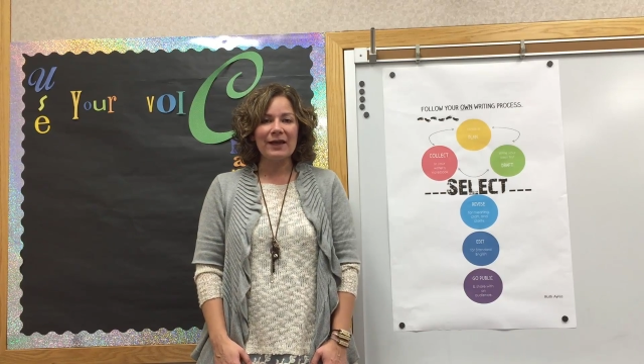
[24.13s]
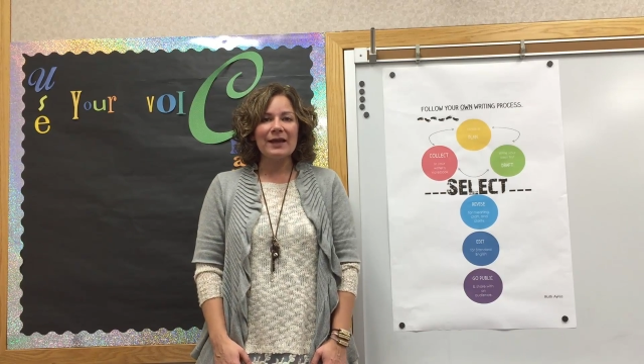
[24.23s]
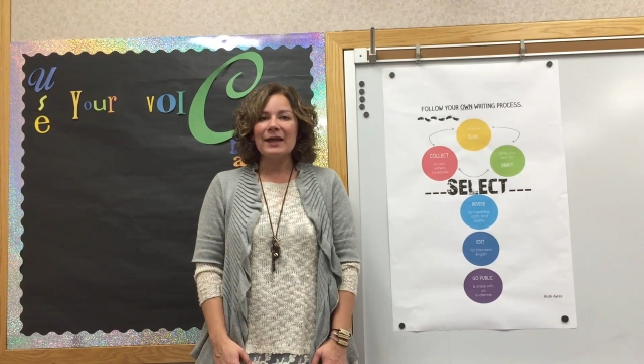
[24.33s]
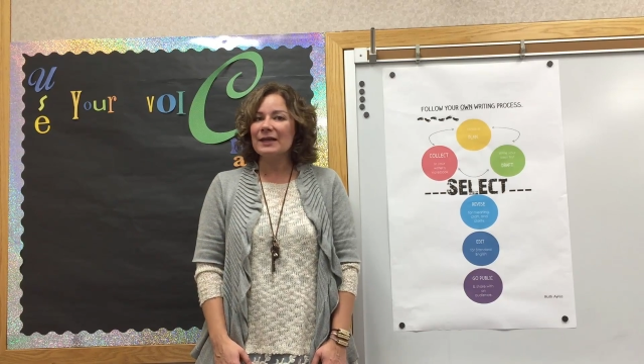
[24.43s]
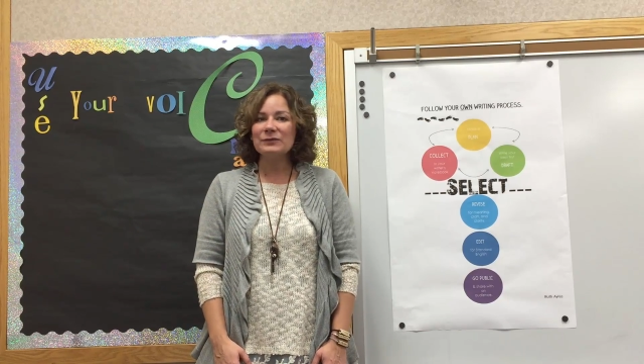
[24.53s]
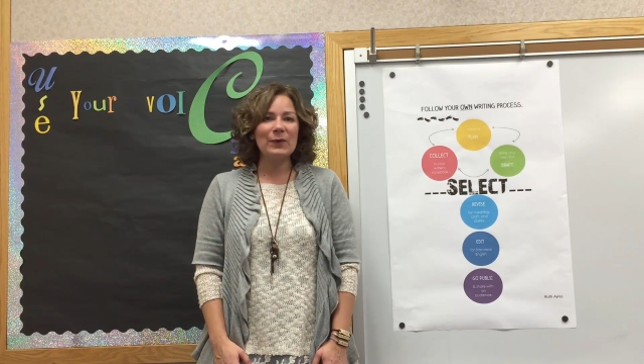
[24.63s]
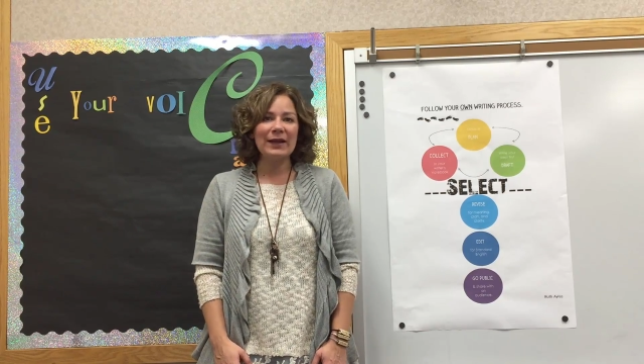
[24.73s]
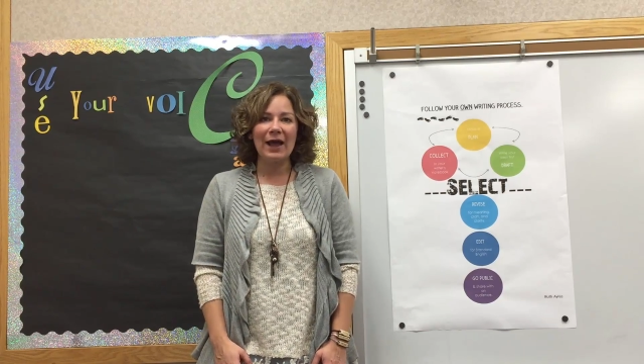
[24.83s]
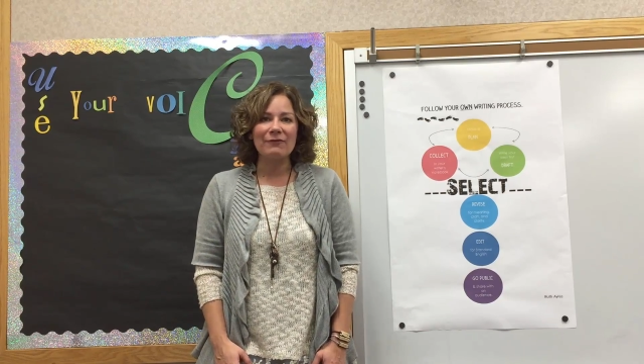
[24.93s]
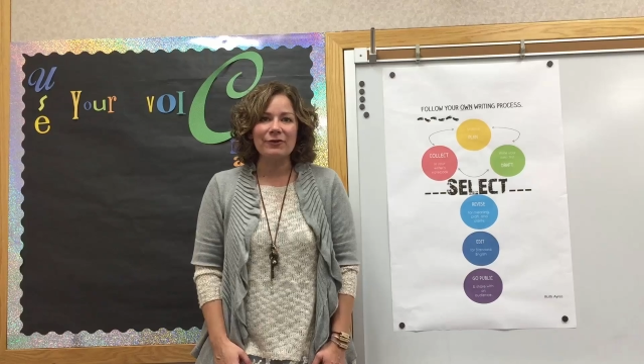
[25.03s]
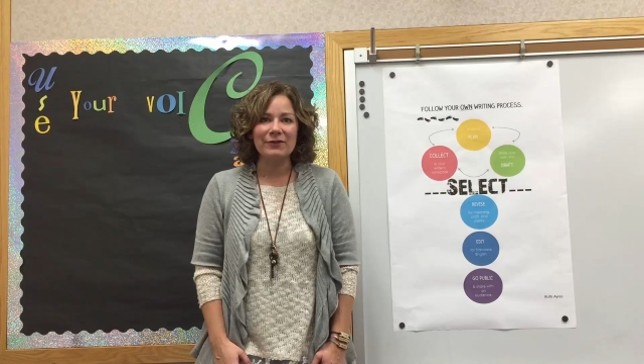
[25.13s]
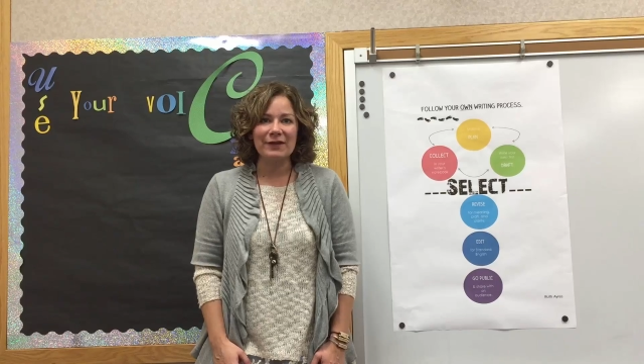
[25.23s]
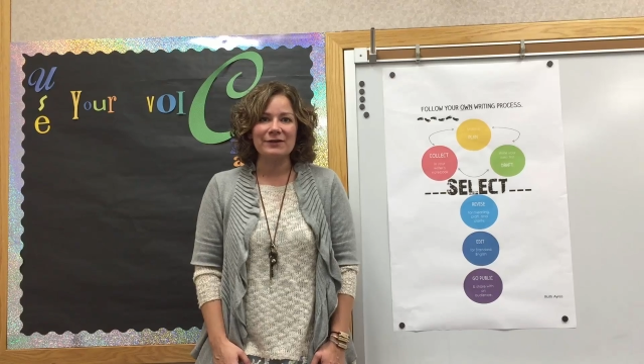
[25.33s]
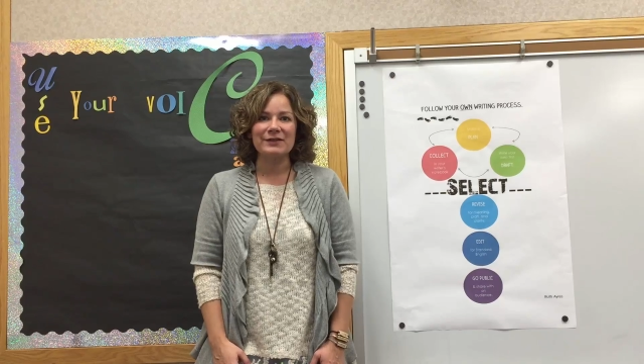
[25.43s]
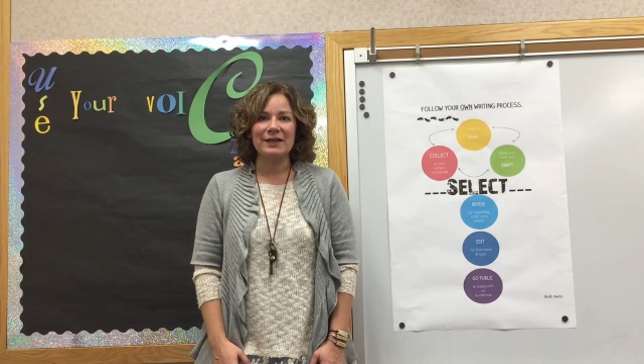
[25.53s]
is whenever
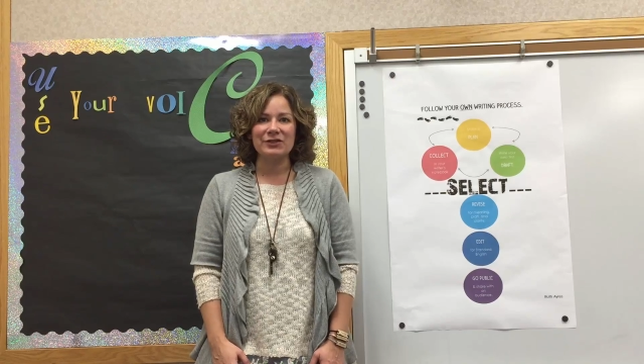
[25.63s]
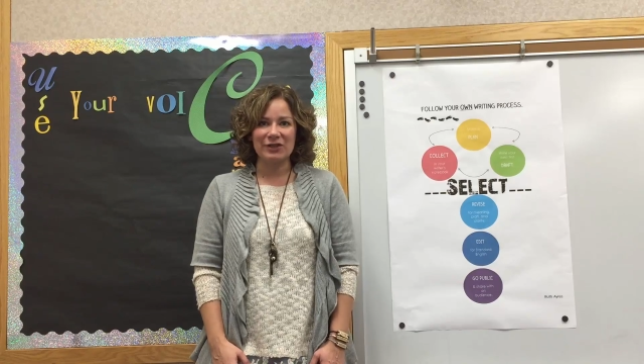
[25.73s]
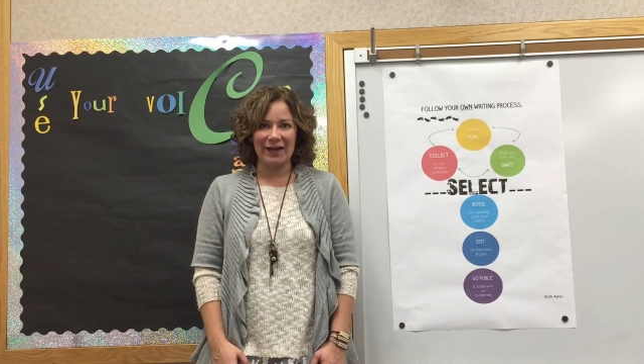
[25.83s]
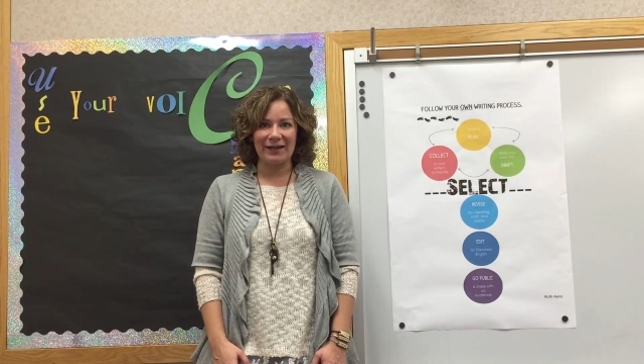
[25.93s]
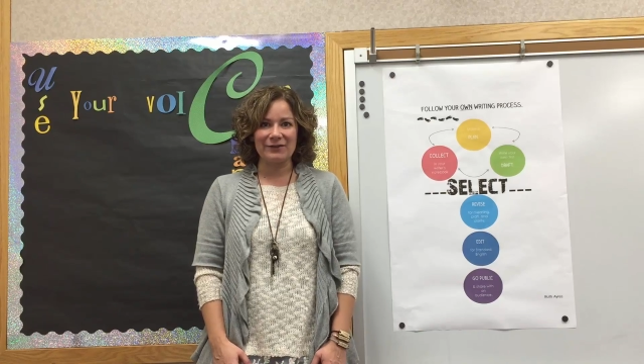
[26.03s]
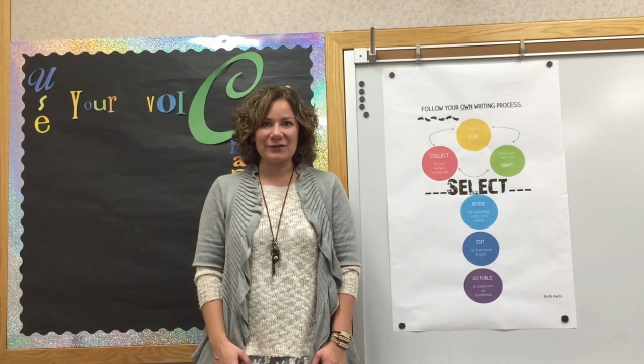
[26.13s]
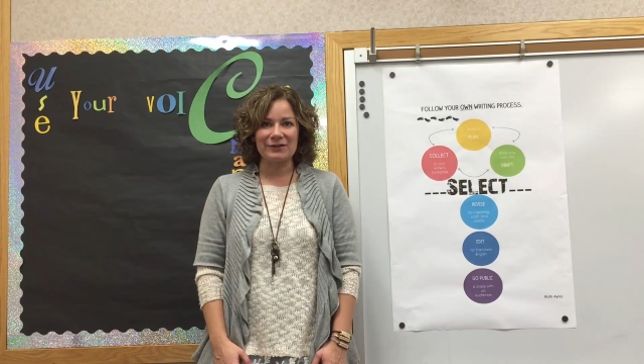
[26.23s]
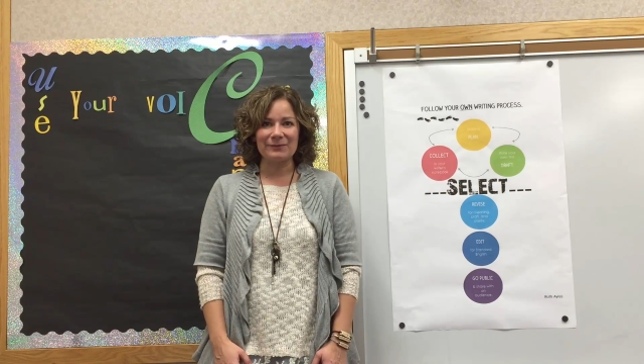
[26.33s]
there's a change.